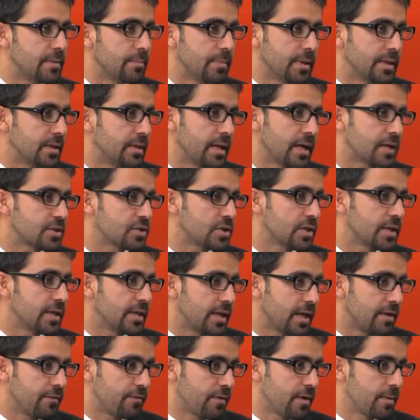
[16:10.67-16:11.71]
But it actually
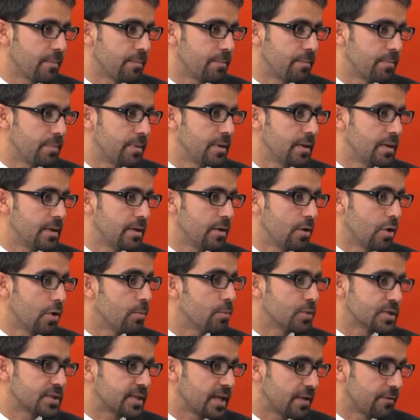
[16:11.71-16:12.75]

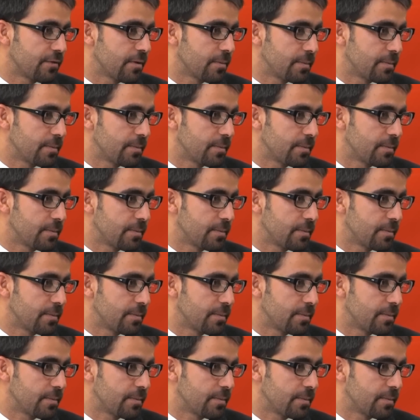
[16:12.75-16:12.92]
almost gave